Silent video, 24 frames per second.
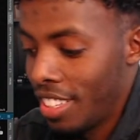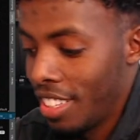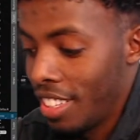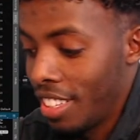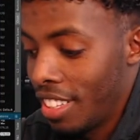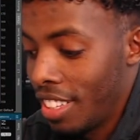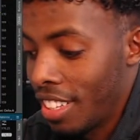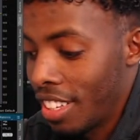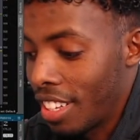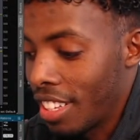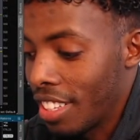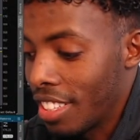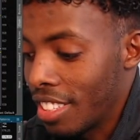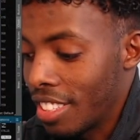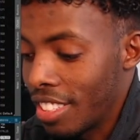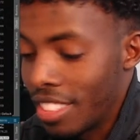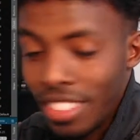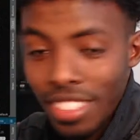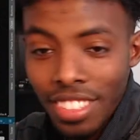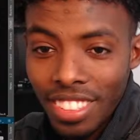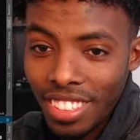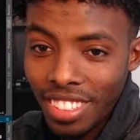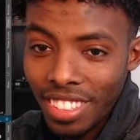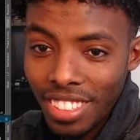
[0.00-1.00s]
Because
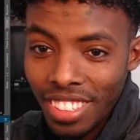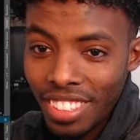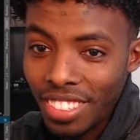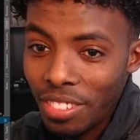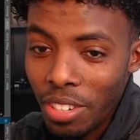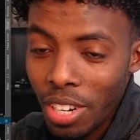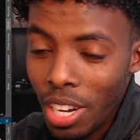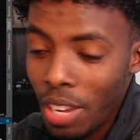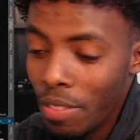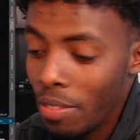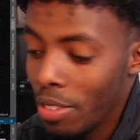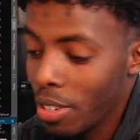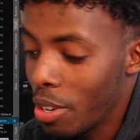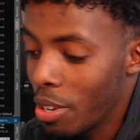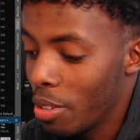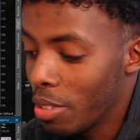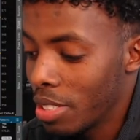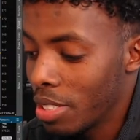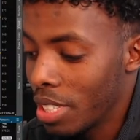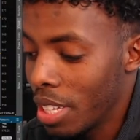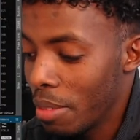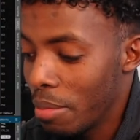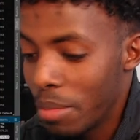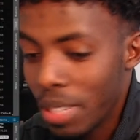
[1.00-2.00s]
whatever goes
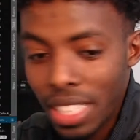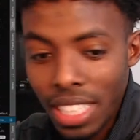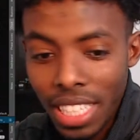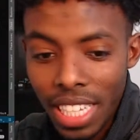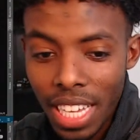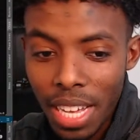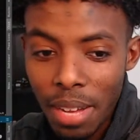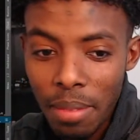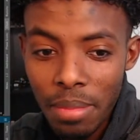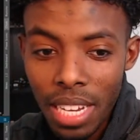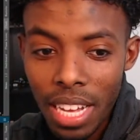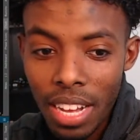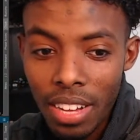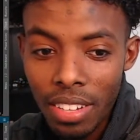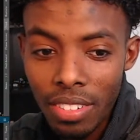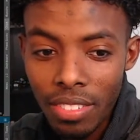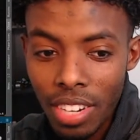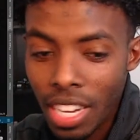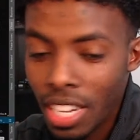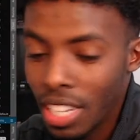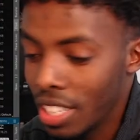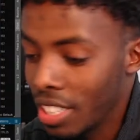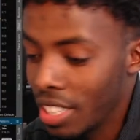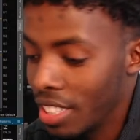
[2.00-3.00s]
up must come down,
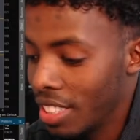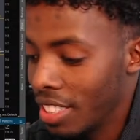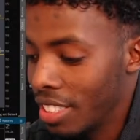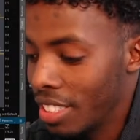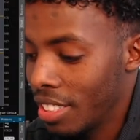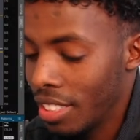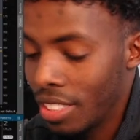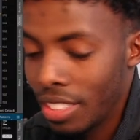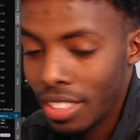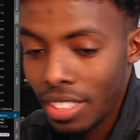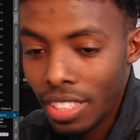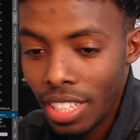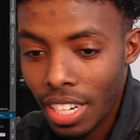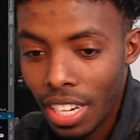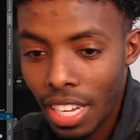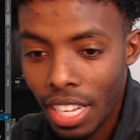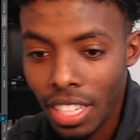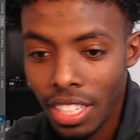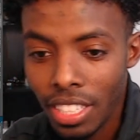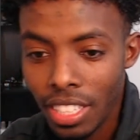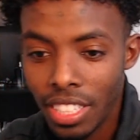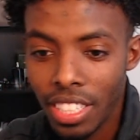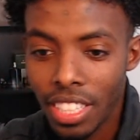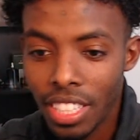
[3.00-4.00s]
right? The
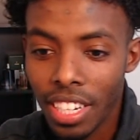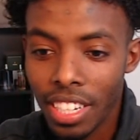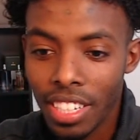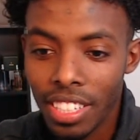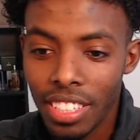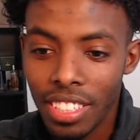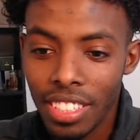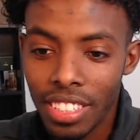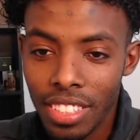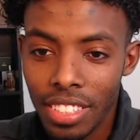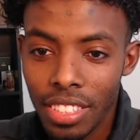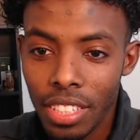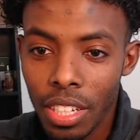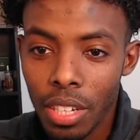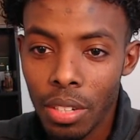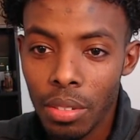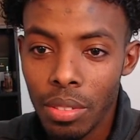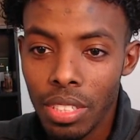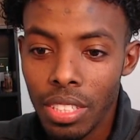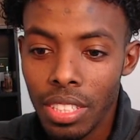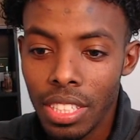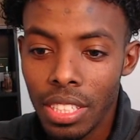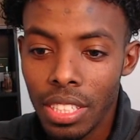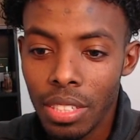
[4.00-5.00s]
analogy there. So we'll
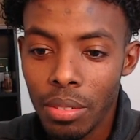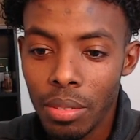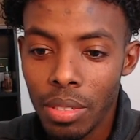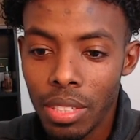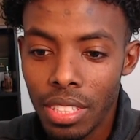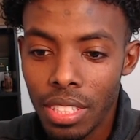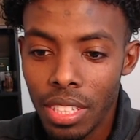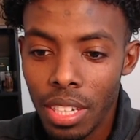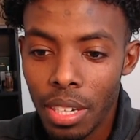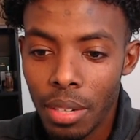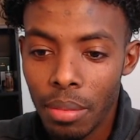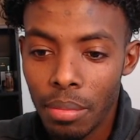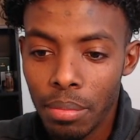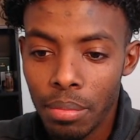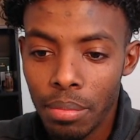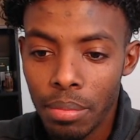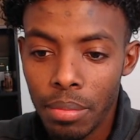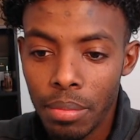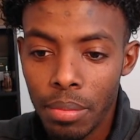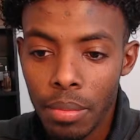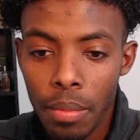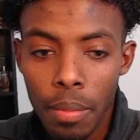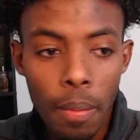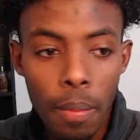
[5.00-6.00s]
see what's up.
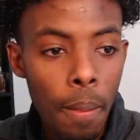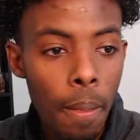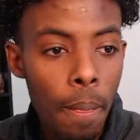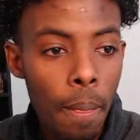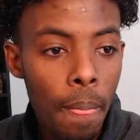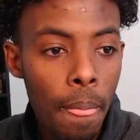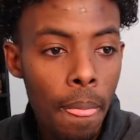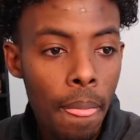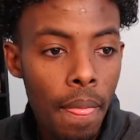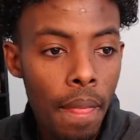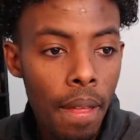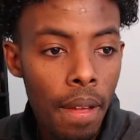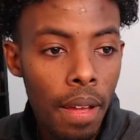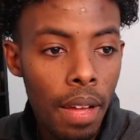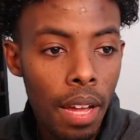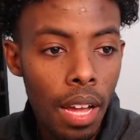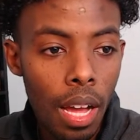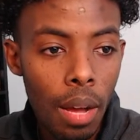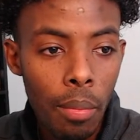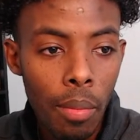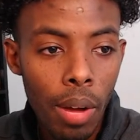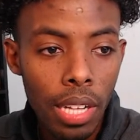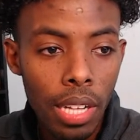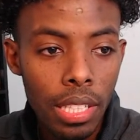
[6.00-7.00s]
I'm
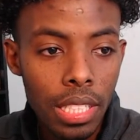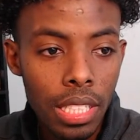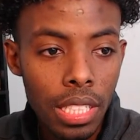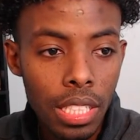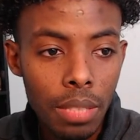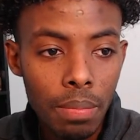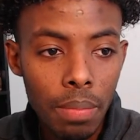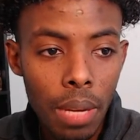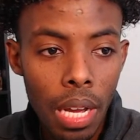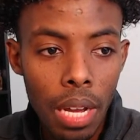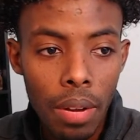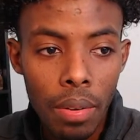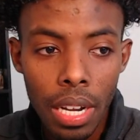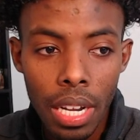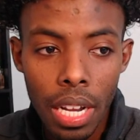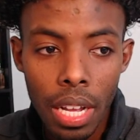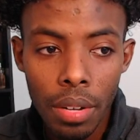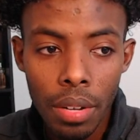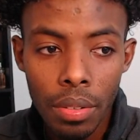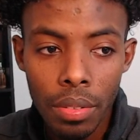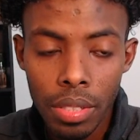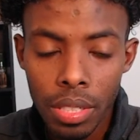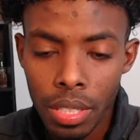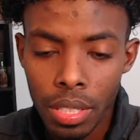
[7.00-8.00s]
watching SPY right now.
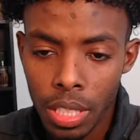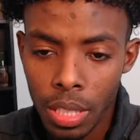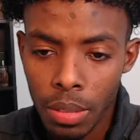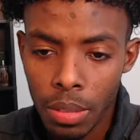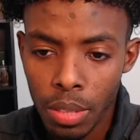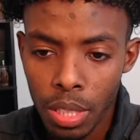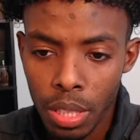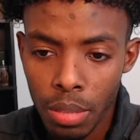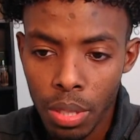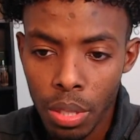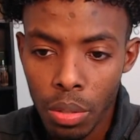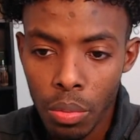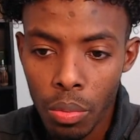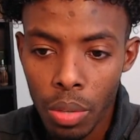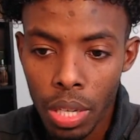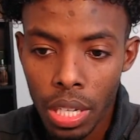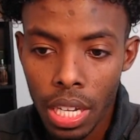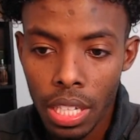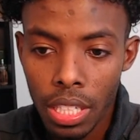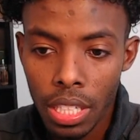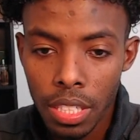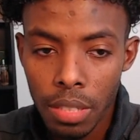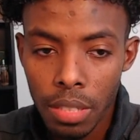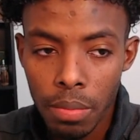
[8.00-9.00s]
There seems to be a wick
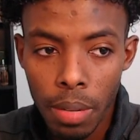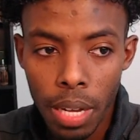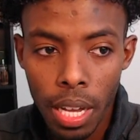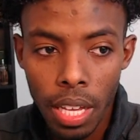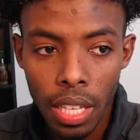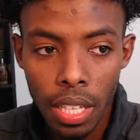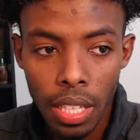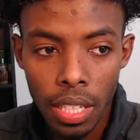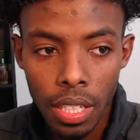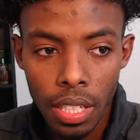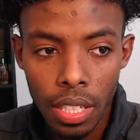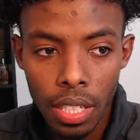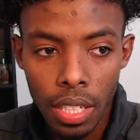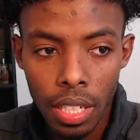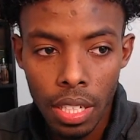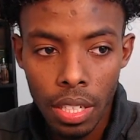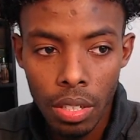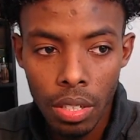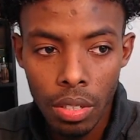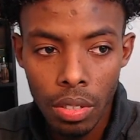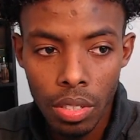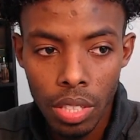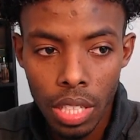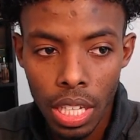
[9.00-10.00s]
on SPY.
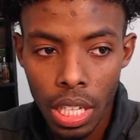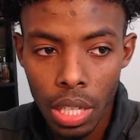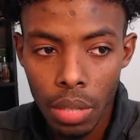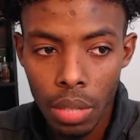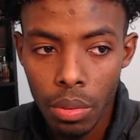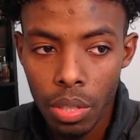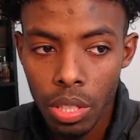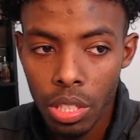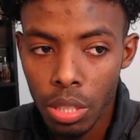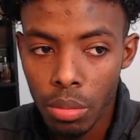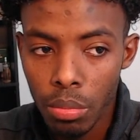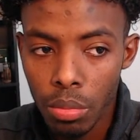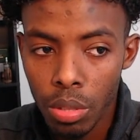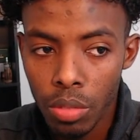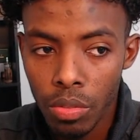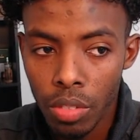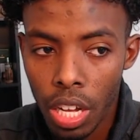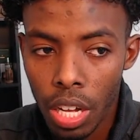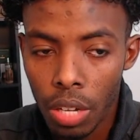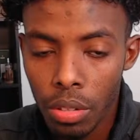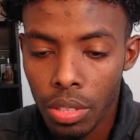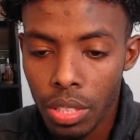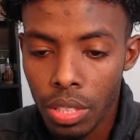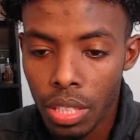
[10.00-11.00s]
Looks like it wants to move
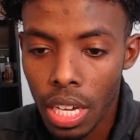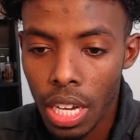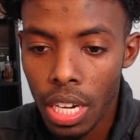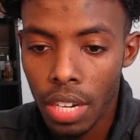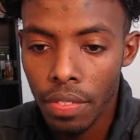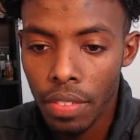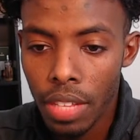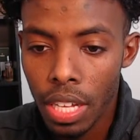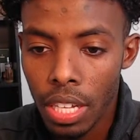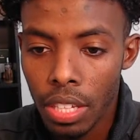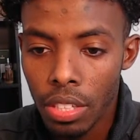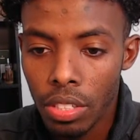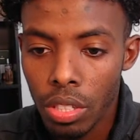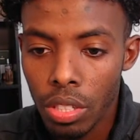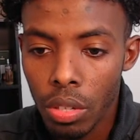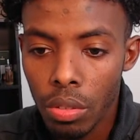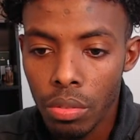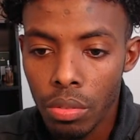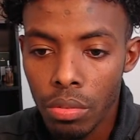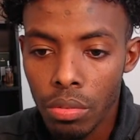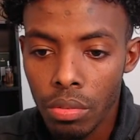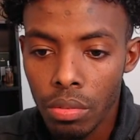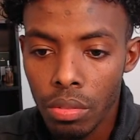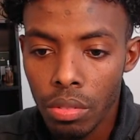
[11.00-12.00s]
outside of that zone.
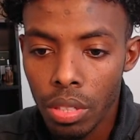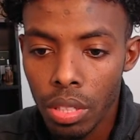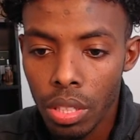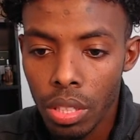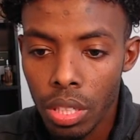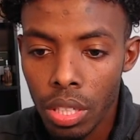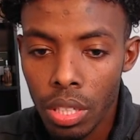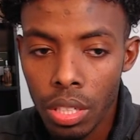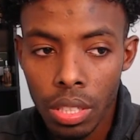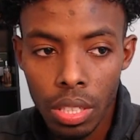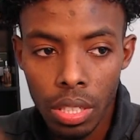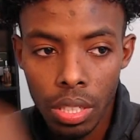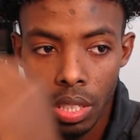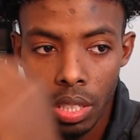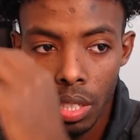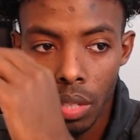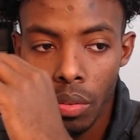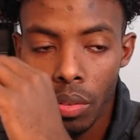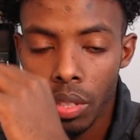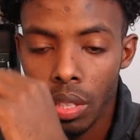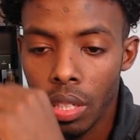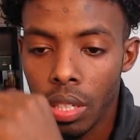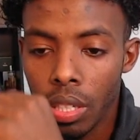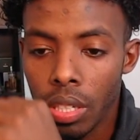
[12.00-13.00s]

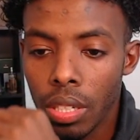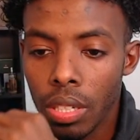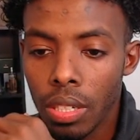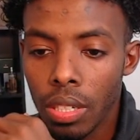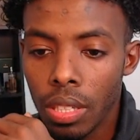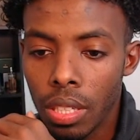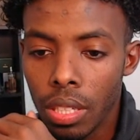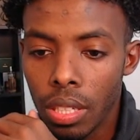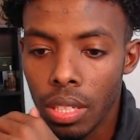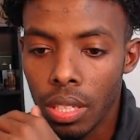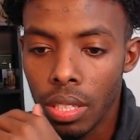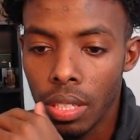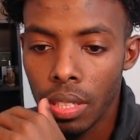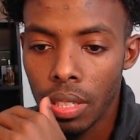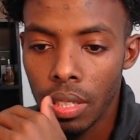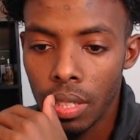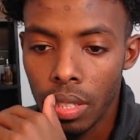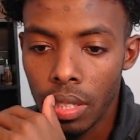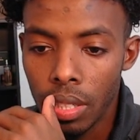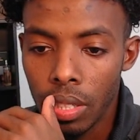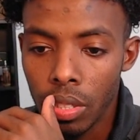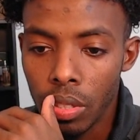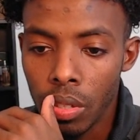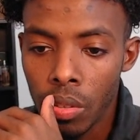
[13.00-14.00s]
The
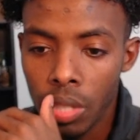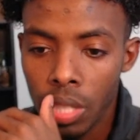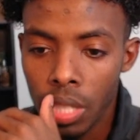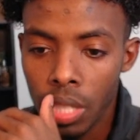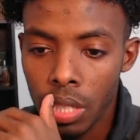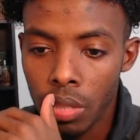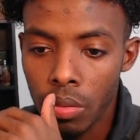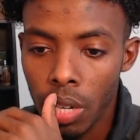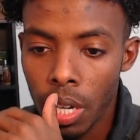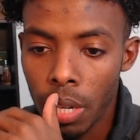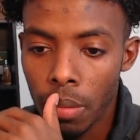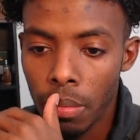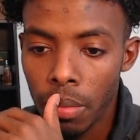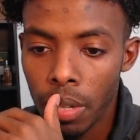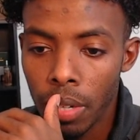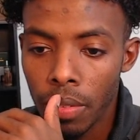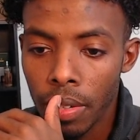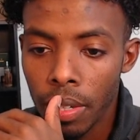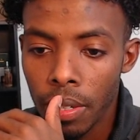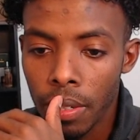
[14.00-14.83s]
zone just right above it.